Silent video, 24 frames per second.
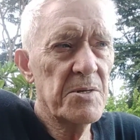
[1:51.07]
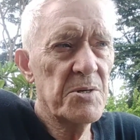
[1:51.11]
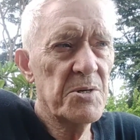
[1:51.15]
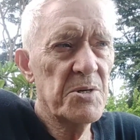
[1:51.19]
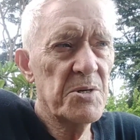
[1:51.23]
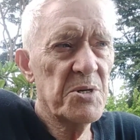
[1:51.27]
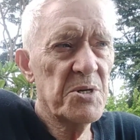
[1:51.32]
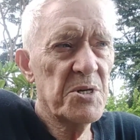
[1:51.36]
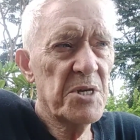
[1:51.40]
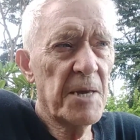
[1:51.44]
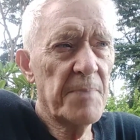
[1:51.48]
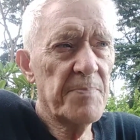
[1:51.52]

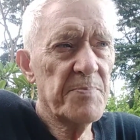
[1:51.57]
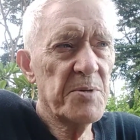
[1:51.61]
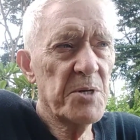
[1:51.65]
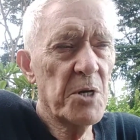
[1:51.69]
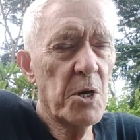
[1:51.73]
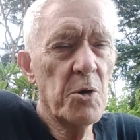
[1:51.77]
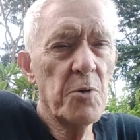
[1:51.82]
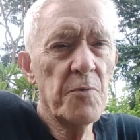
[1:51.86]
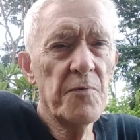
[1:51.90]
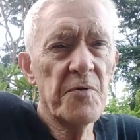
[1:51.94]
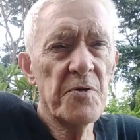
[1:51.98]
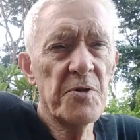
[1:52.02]
steps
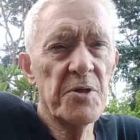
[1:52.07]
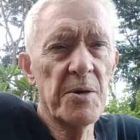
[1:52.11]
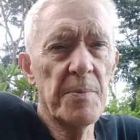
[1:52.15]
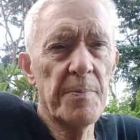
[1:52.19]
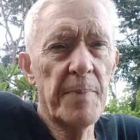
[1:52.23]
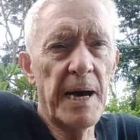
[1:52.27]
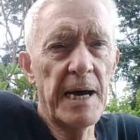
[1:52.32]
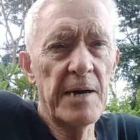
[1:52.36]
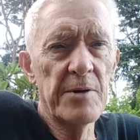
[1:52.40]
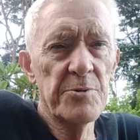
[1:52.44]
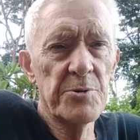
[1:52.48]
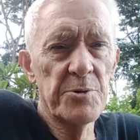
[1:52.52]
over the
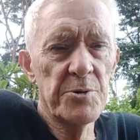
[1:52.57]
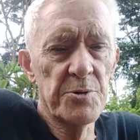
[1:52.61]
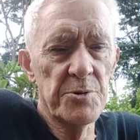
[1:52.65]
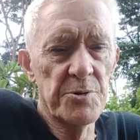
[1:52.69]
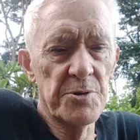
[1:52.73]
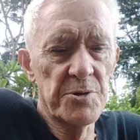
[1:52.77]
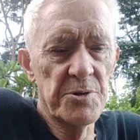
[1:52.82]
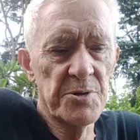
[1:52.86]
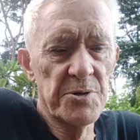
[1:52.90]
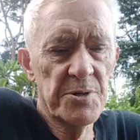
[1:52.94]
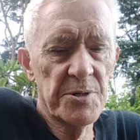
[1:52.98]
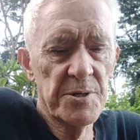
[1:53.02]

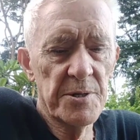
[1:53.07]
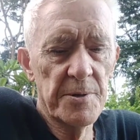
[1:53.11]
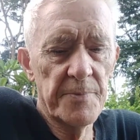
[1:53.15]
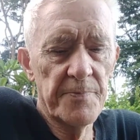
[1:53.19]
boundaries